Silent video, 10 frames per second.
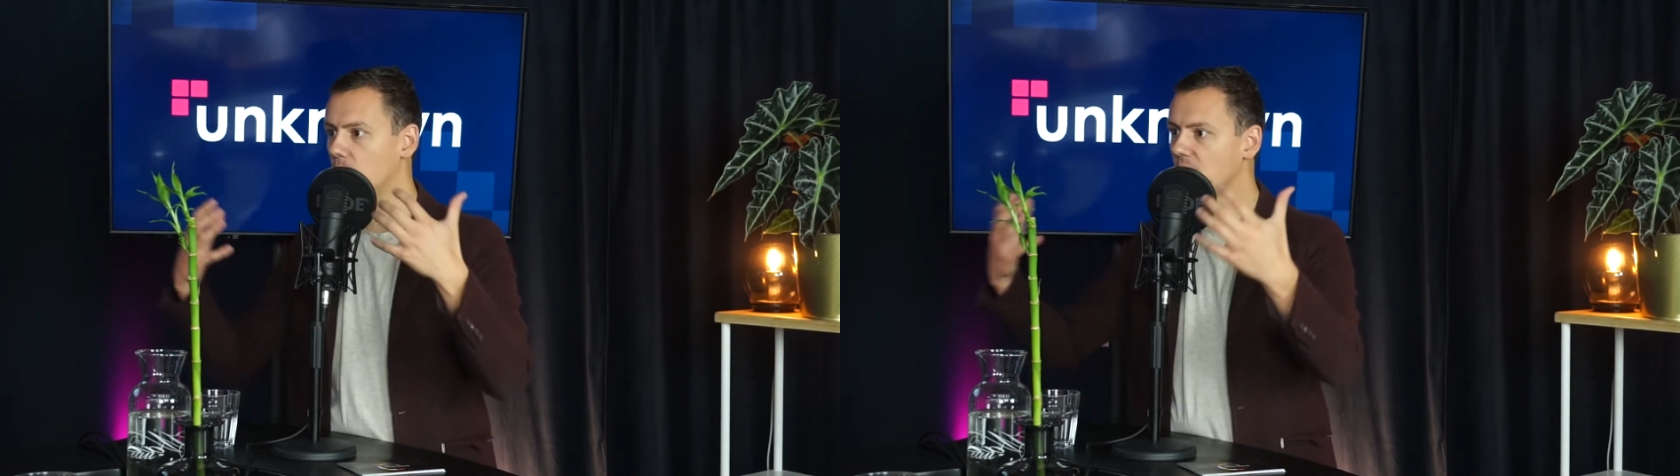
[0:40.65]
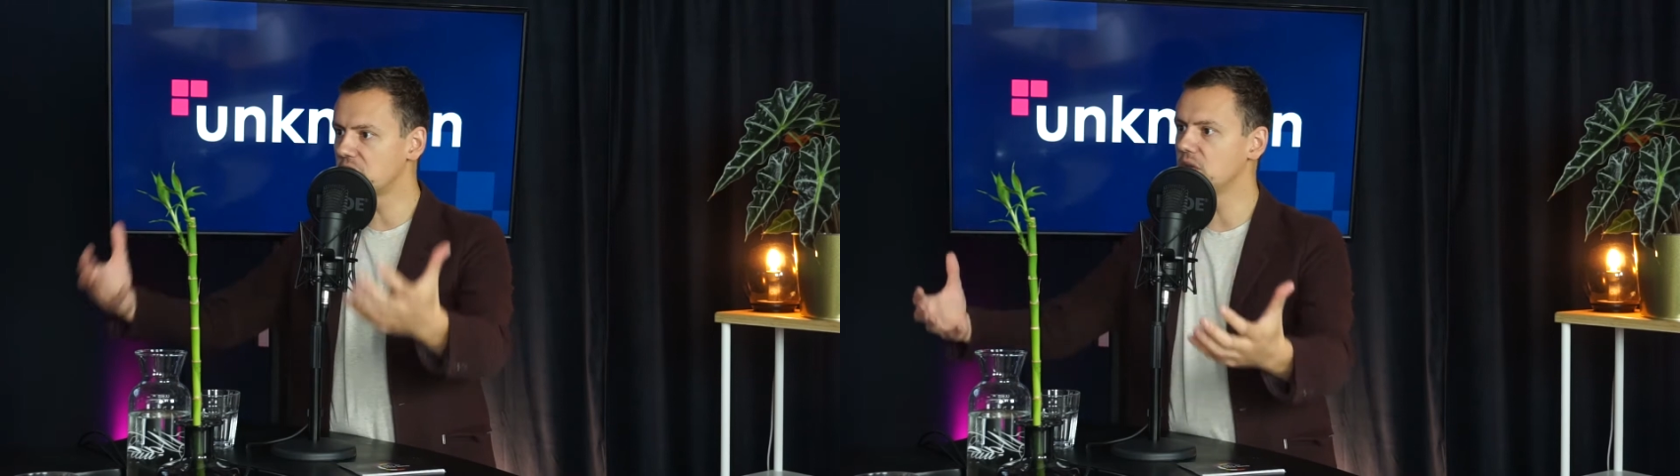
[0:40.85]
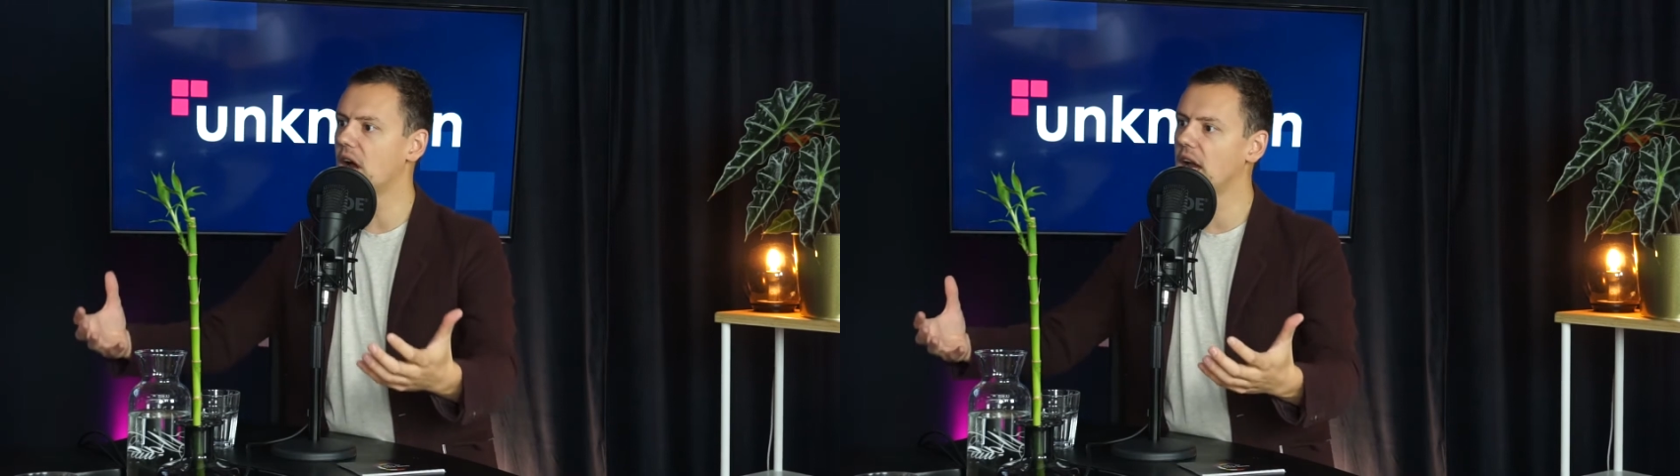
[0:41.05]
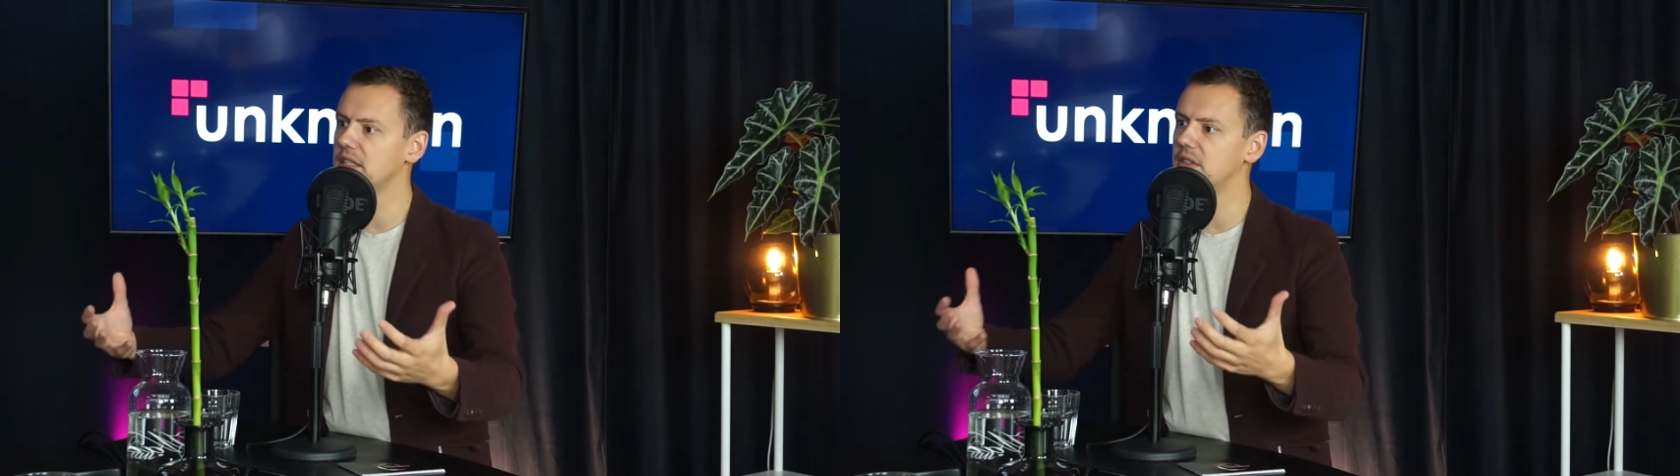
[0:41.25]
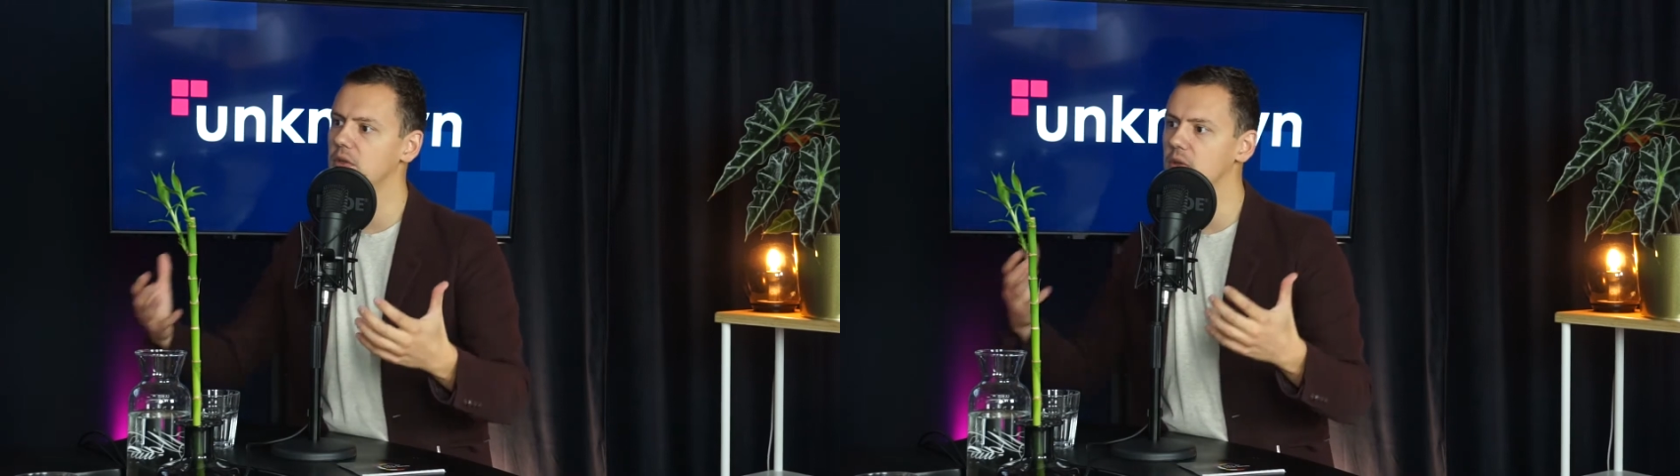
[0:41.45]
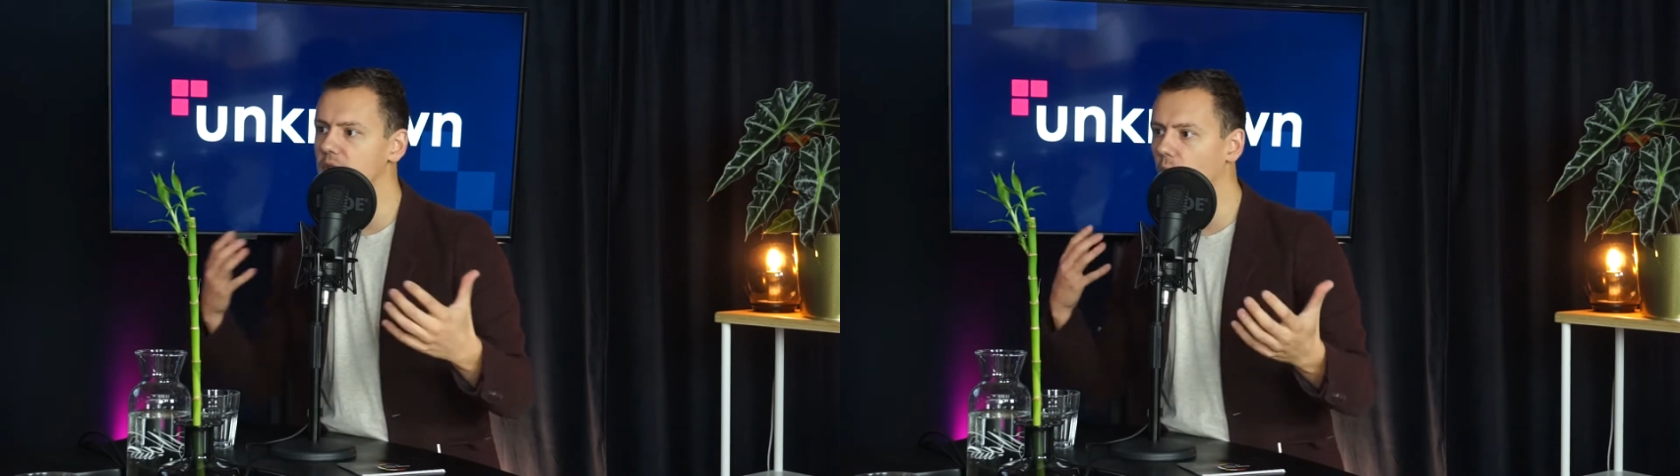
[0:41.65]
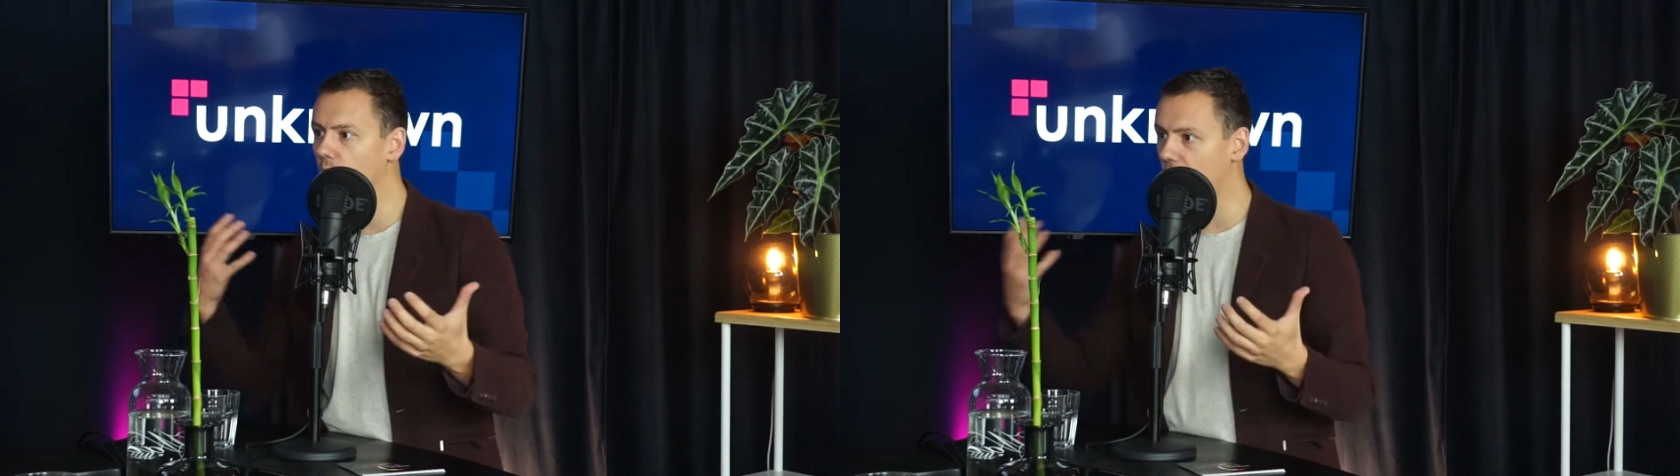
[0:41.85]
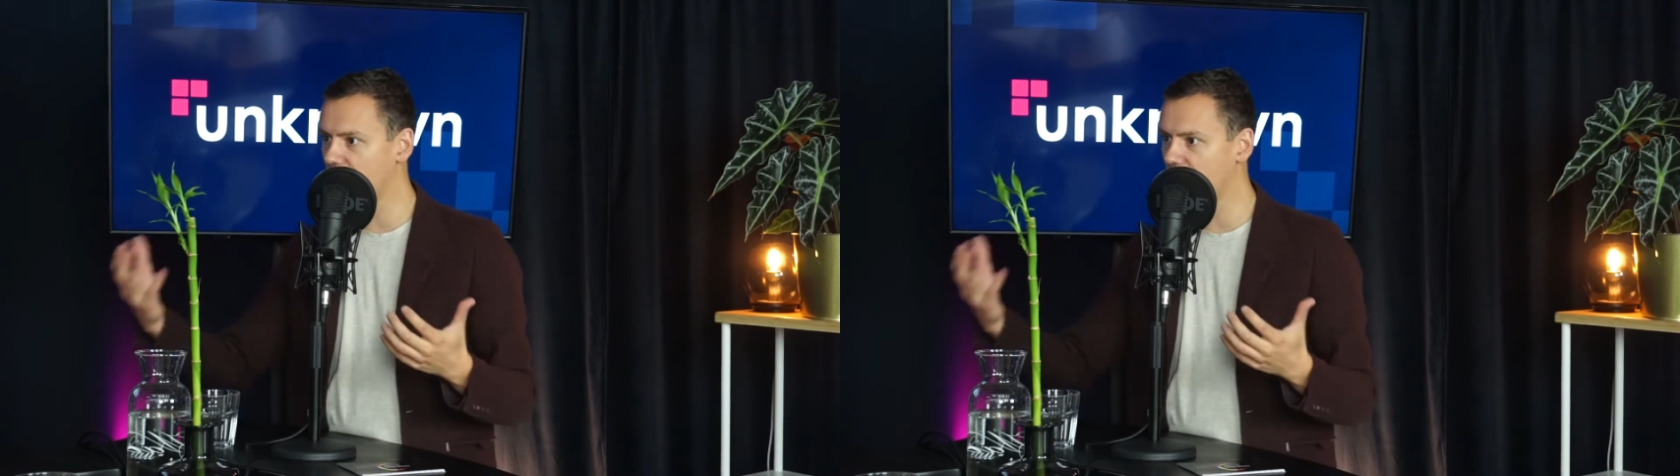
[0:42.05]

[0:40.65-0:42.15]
what you guys do, the whole